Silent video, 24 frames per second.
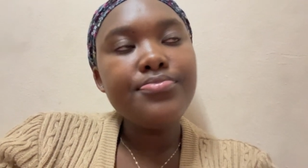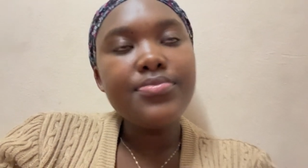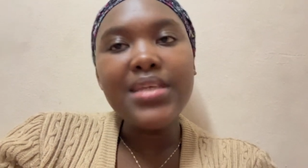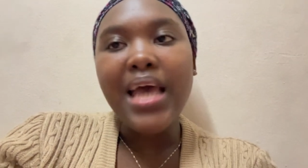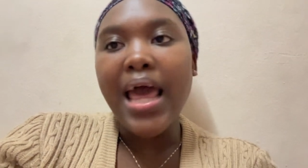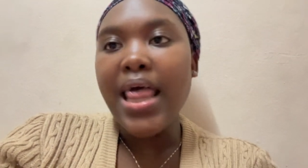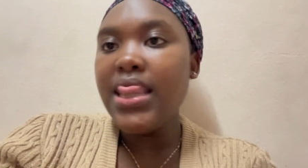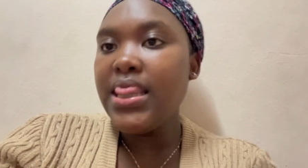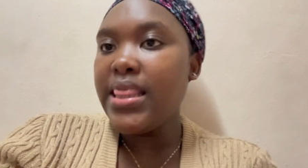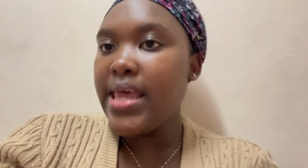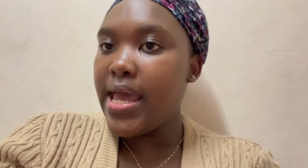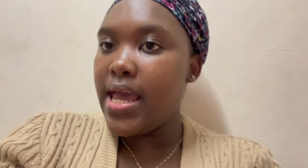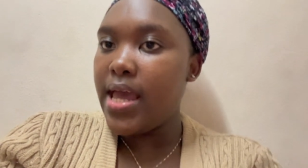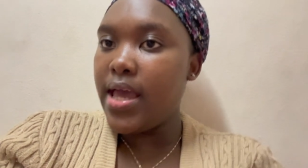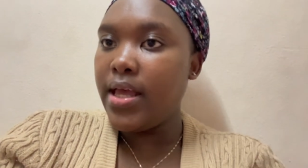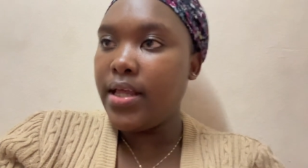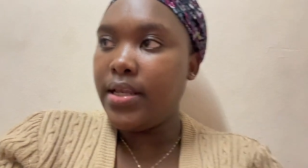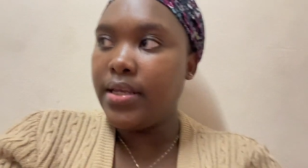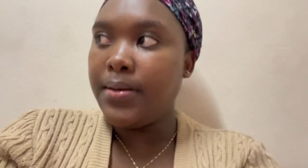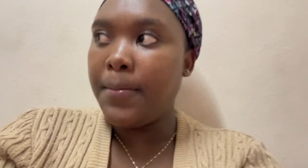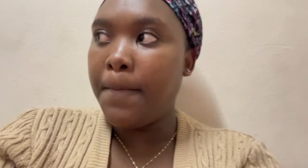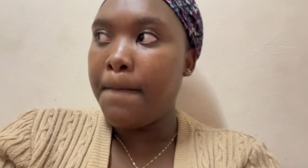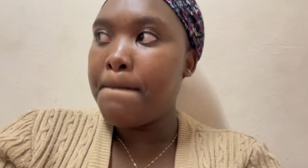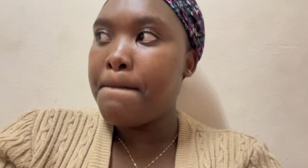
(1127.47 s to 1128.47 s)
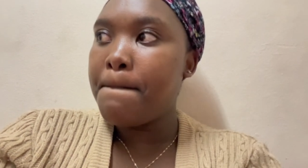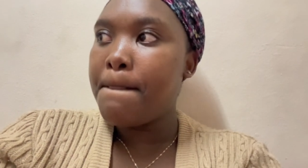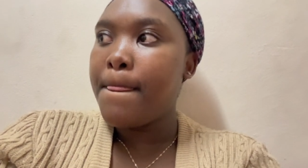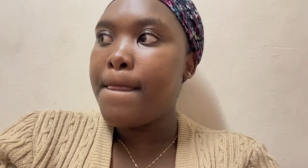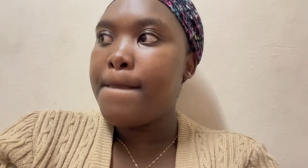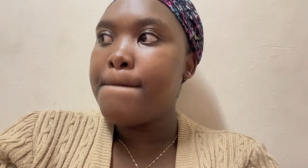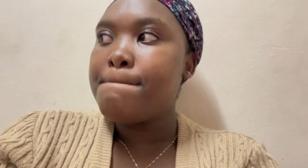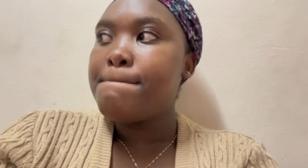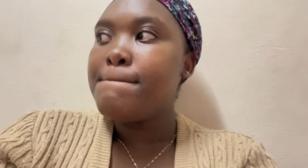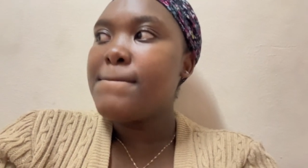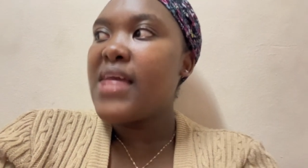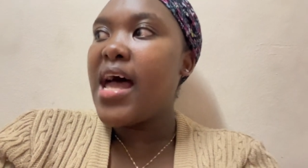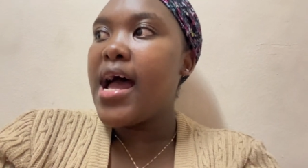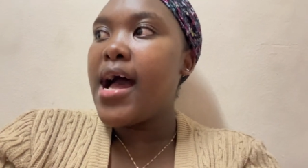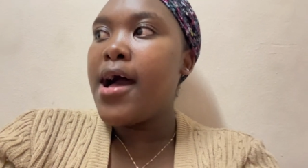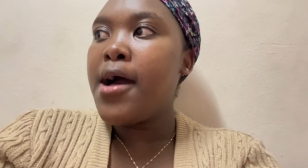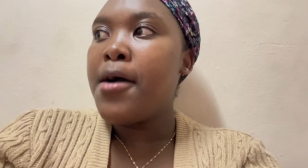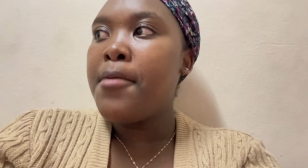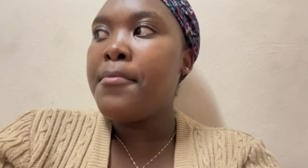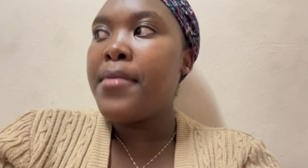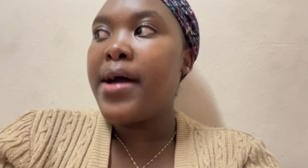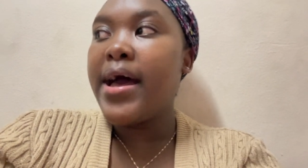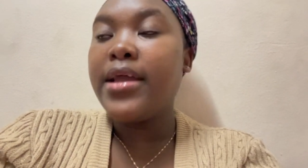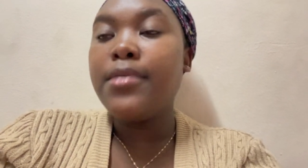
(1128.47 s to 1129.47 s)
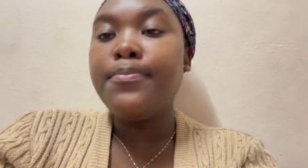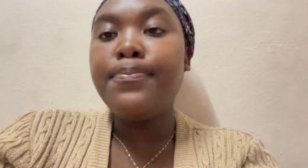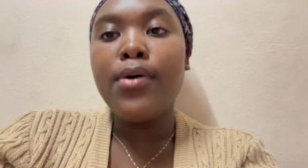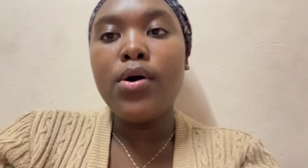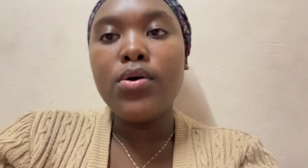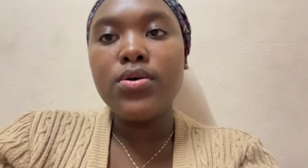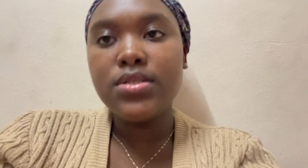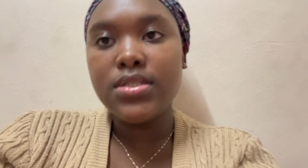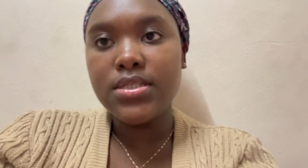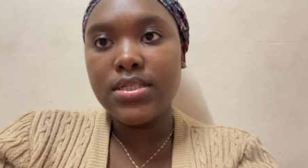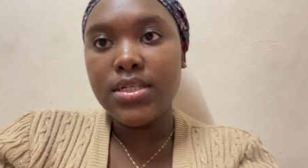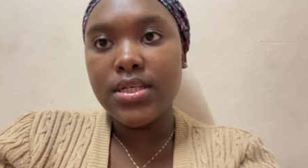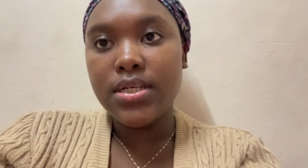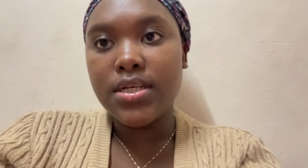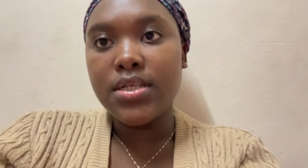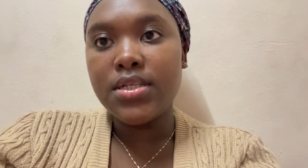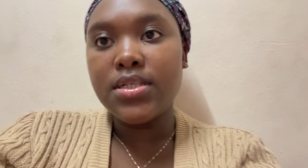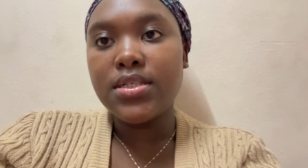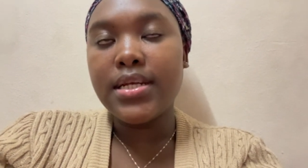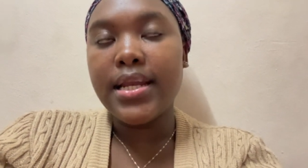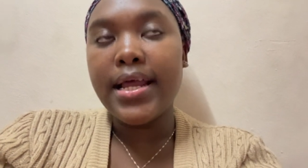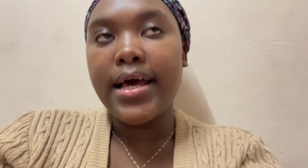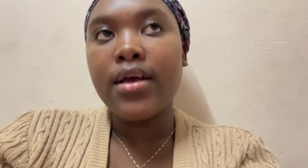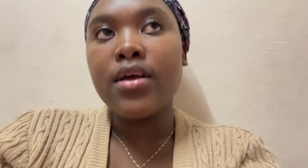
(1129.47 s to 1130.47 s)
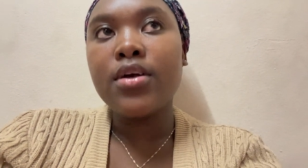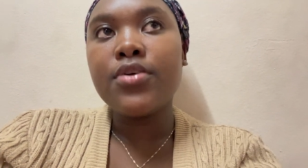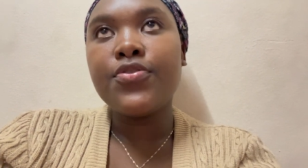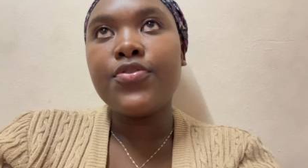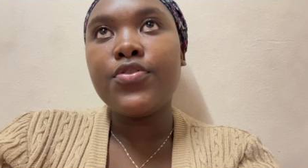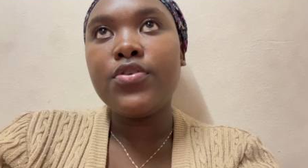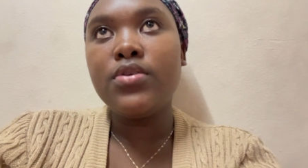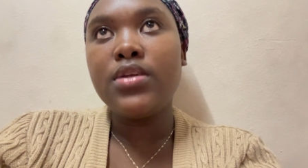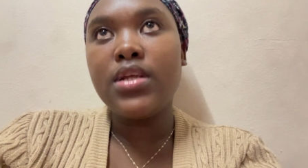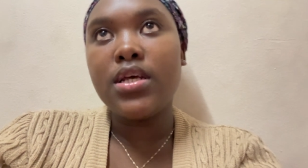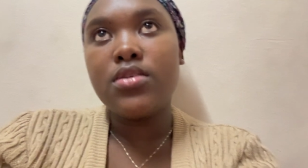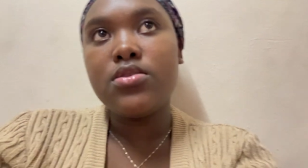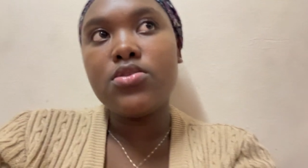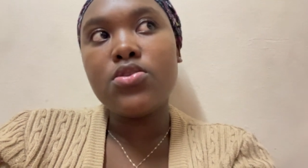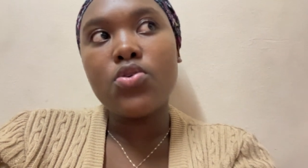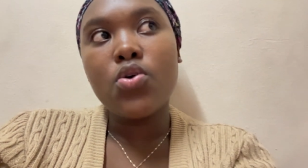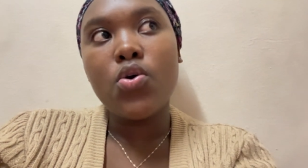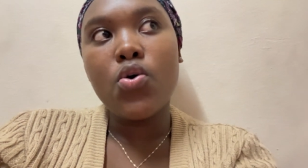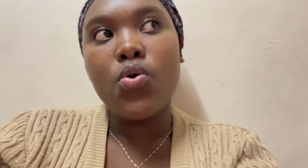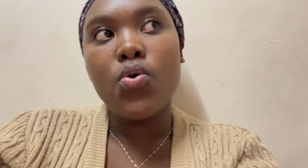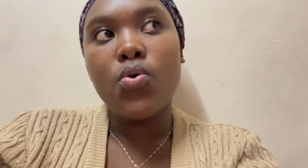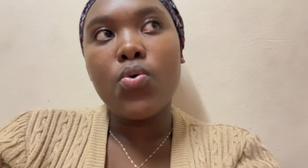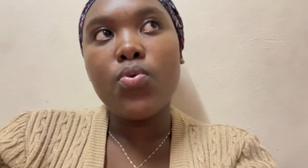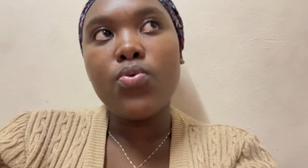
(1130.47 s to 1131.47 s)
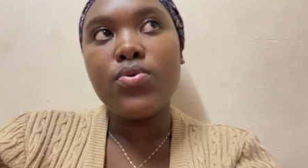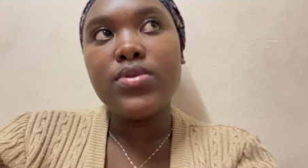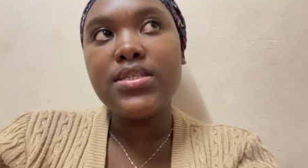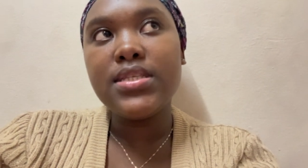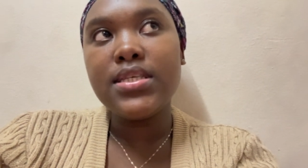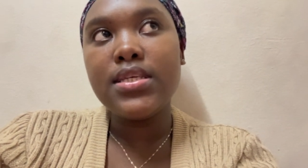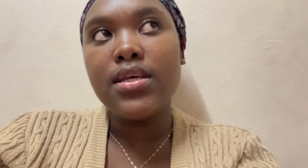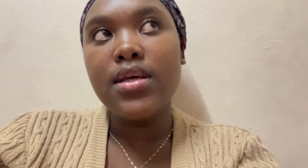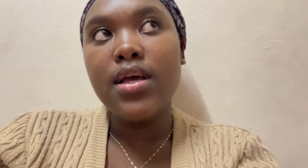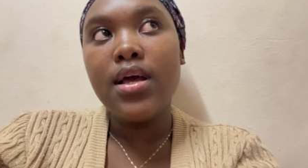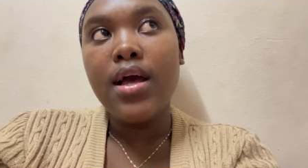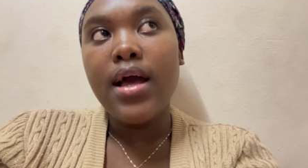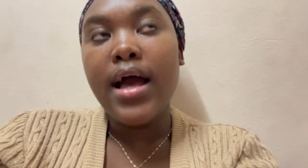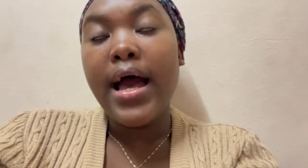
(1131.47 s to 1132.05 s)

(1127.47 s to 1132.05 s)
and then um i posted like a few days ago Wuti,